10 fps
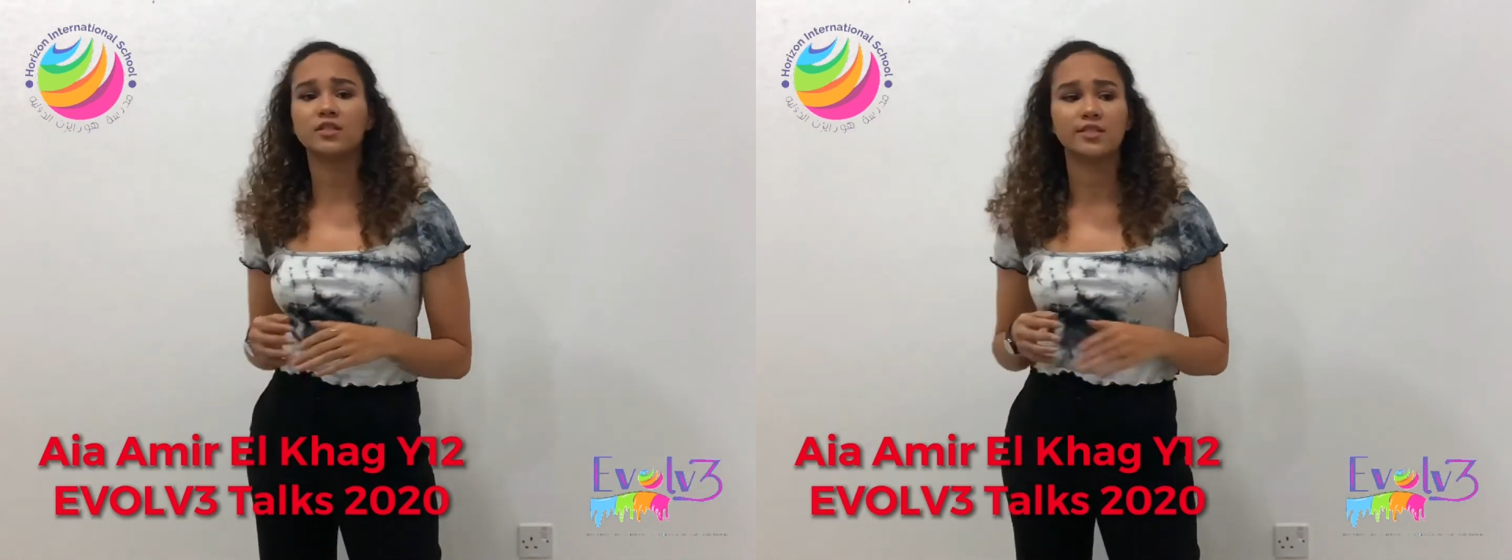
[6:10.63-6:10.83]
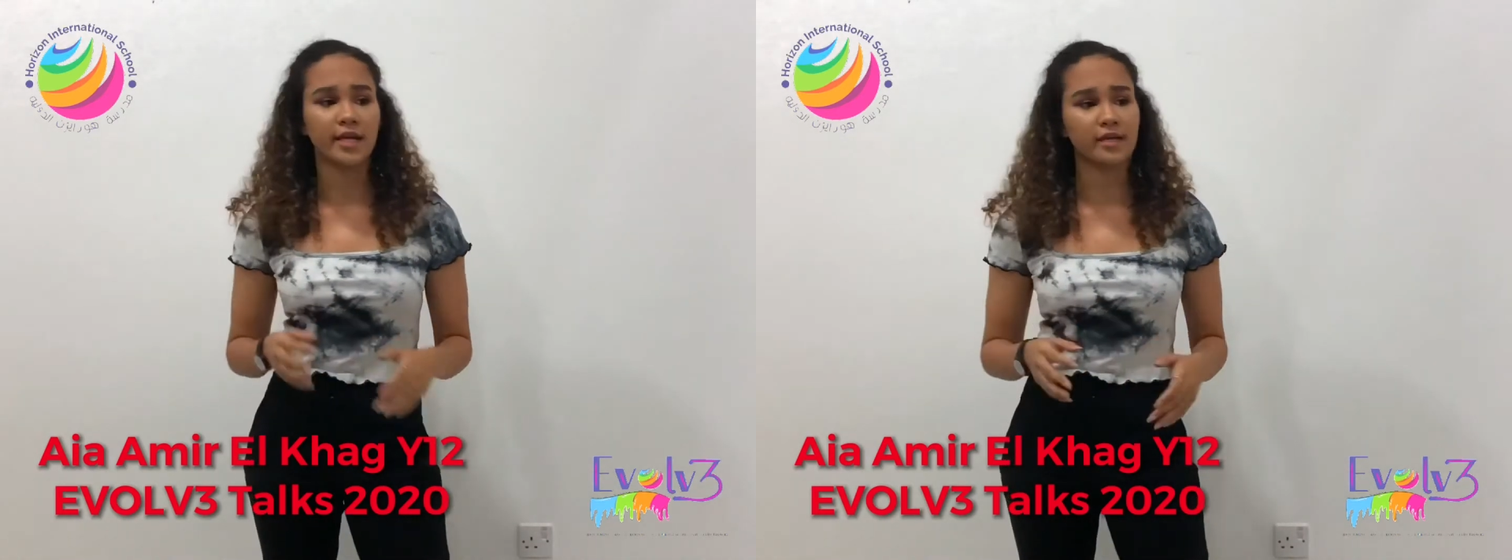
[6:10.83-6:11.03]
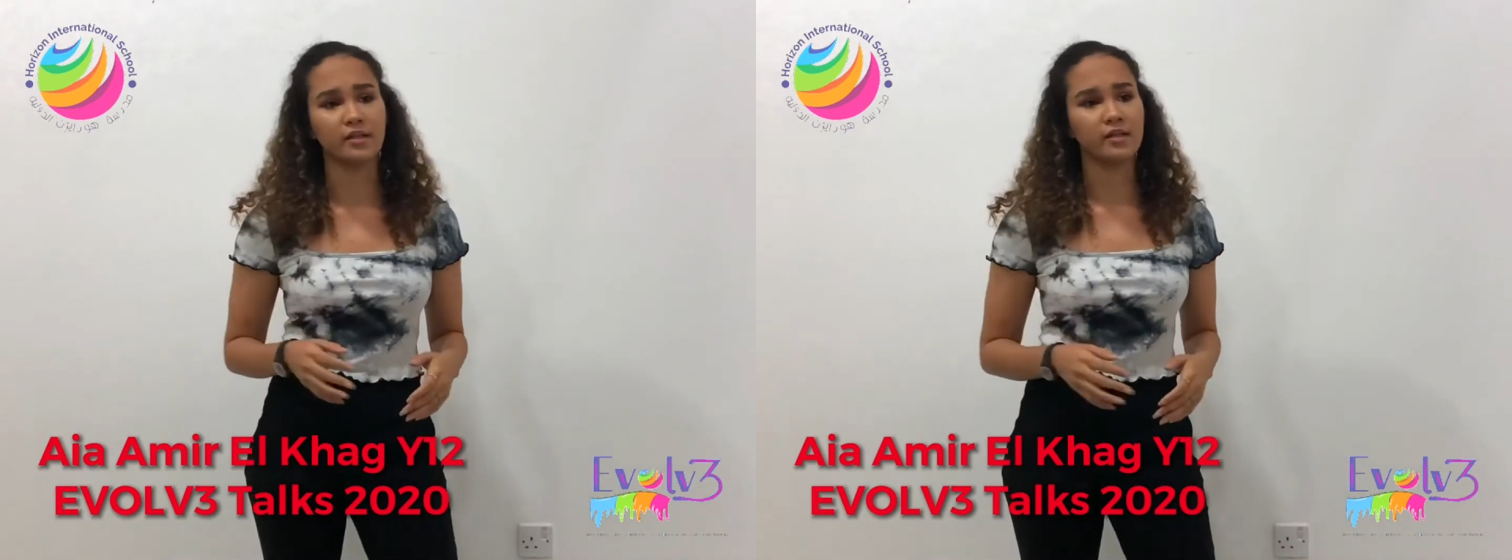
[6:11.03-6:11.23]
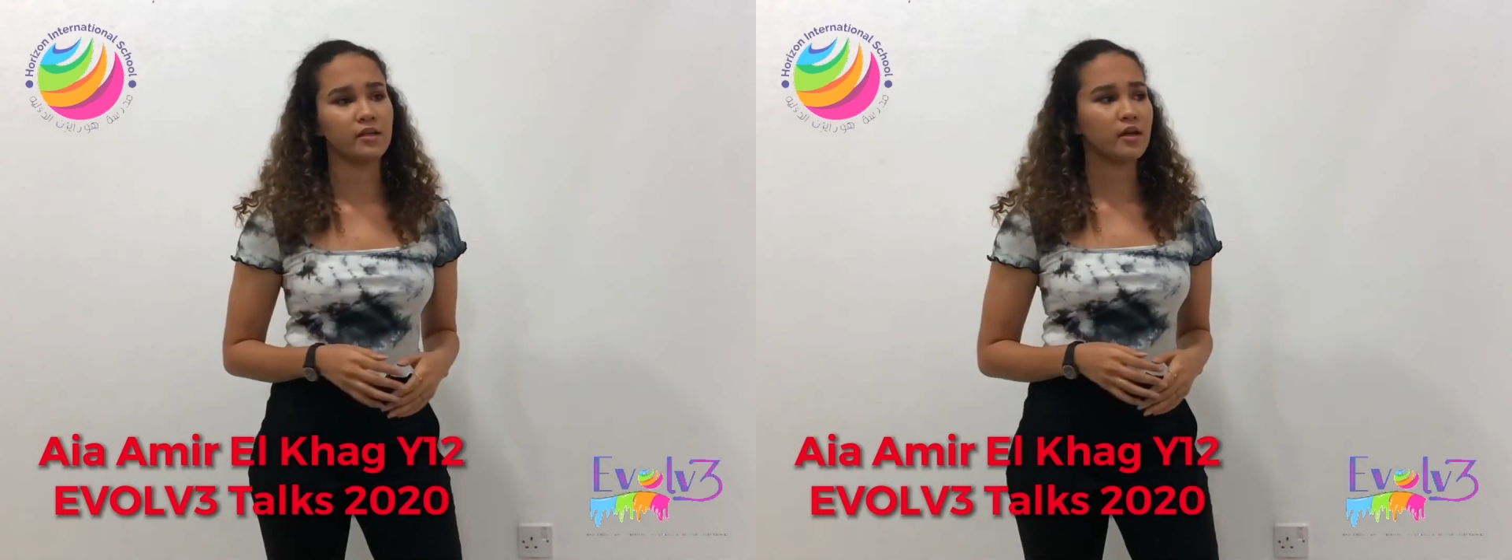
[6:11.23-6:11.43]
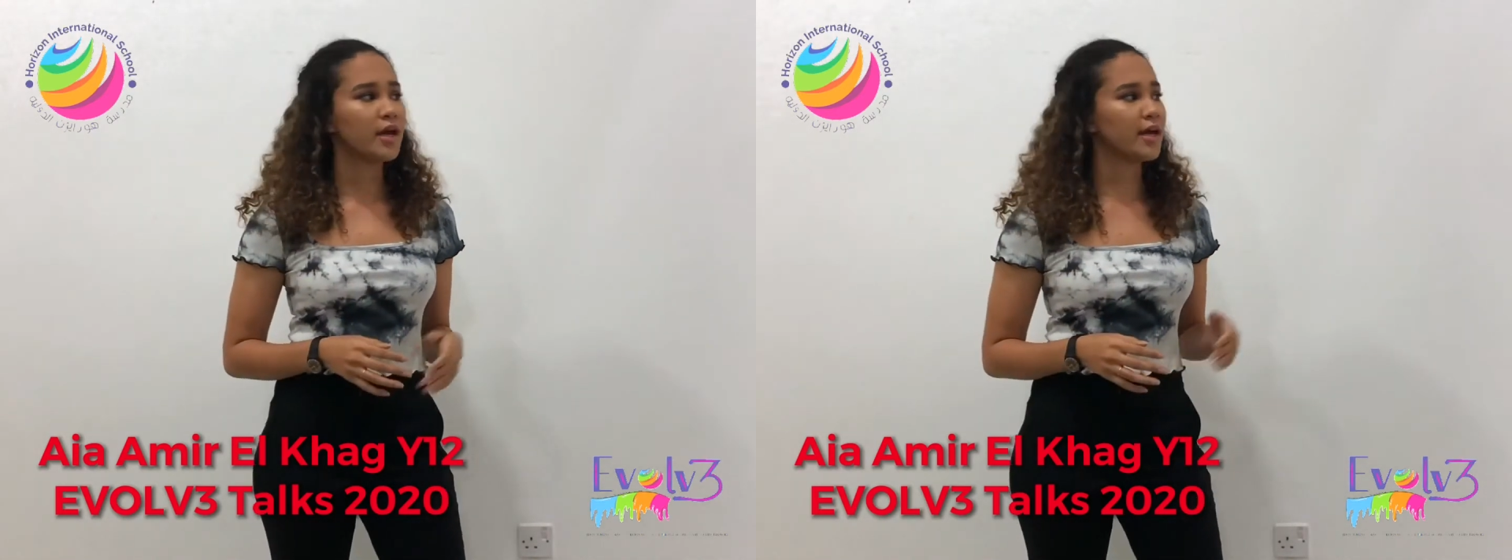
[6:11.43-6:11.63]
daily
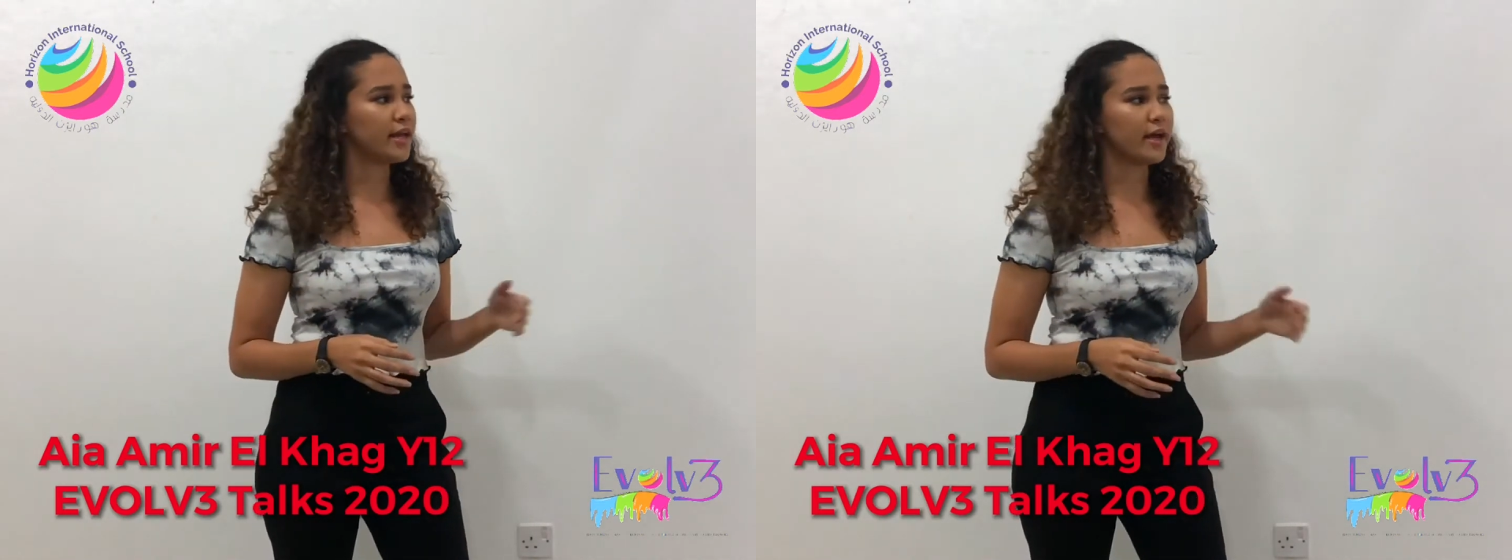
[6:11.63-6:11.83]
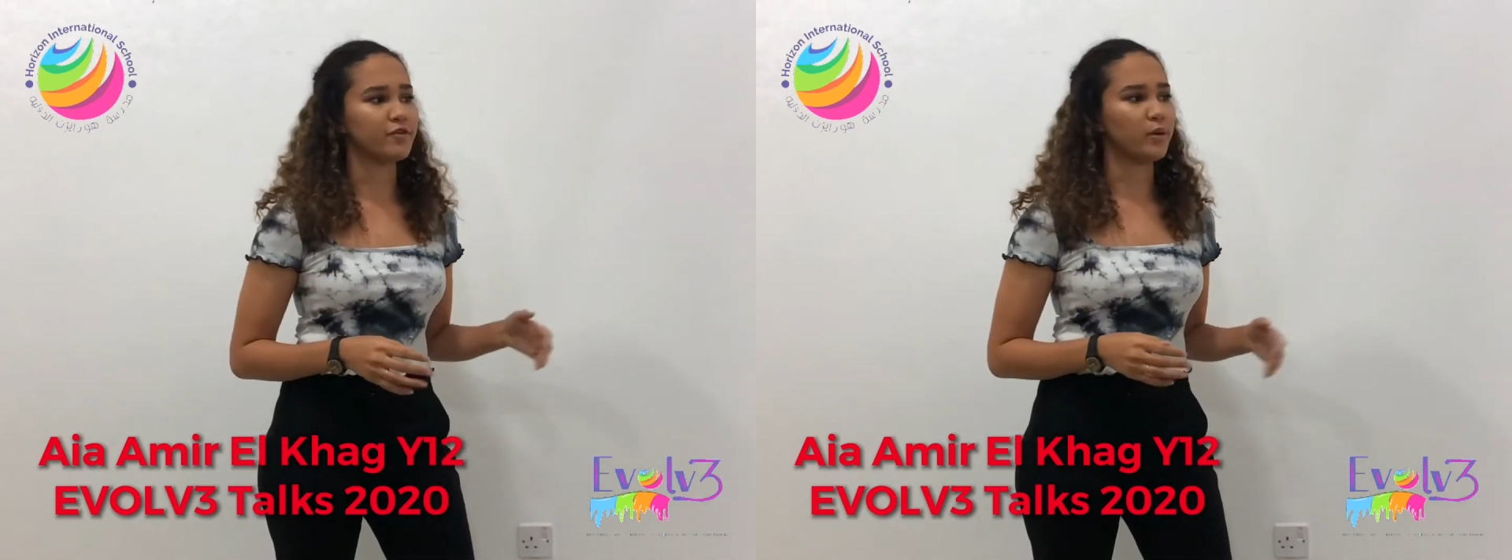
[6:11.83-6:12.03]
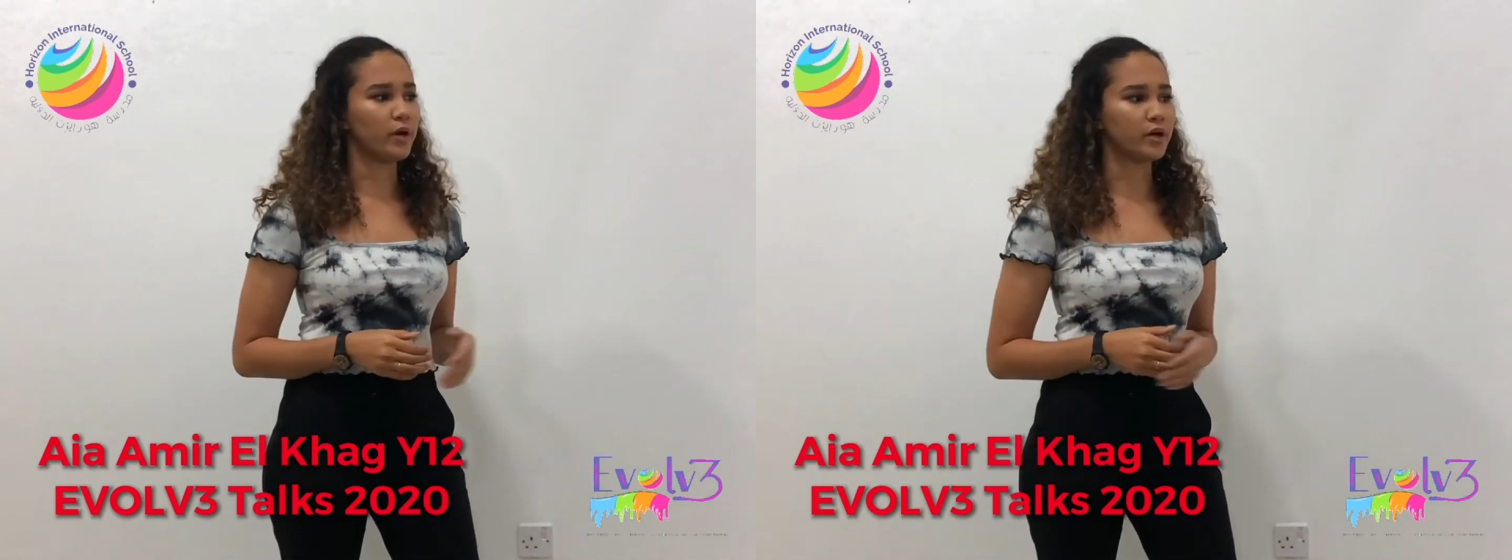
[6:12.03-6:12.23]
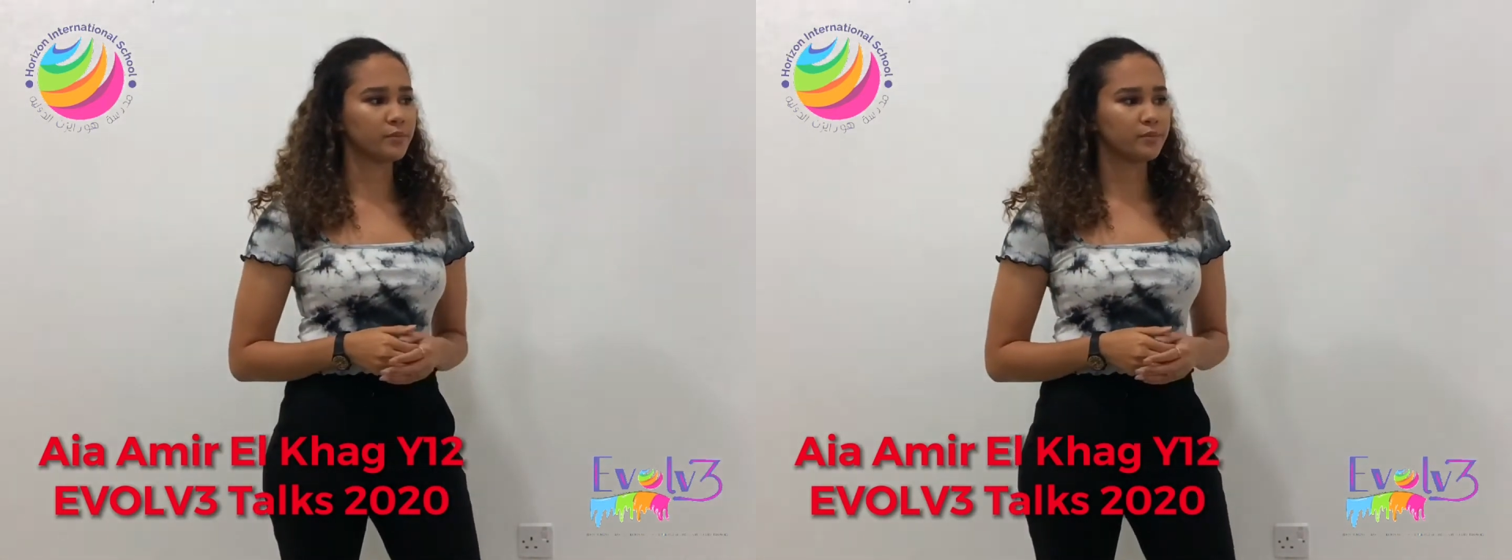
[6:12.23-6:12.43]
and everywhere.